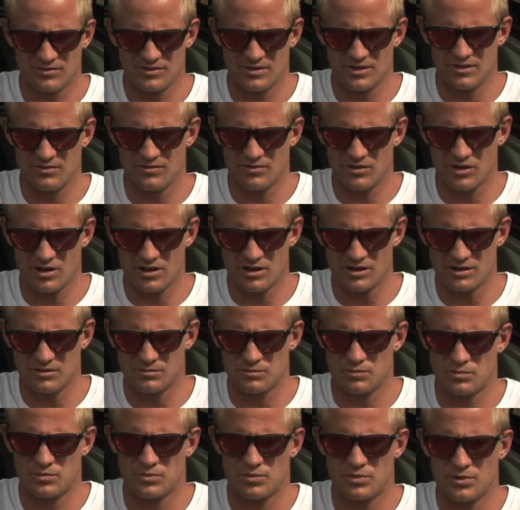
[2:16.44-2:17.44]
you've got to
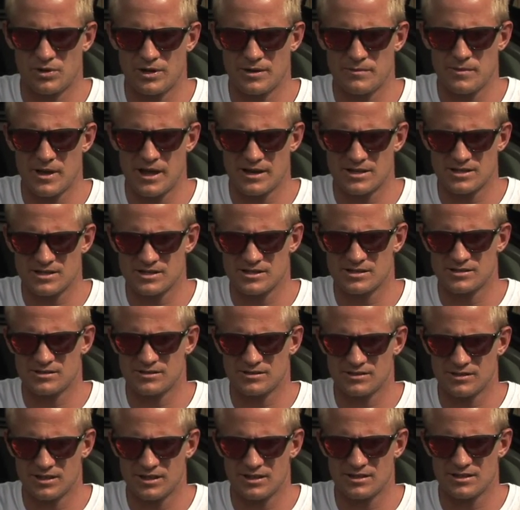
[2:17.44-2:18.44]
pretty much,
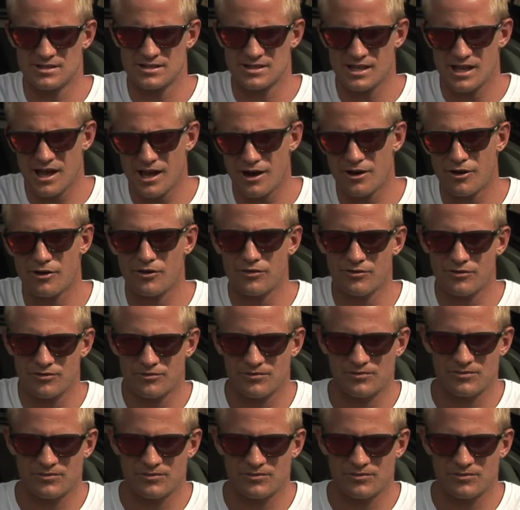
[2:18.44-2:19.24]
you can start off,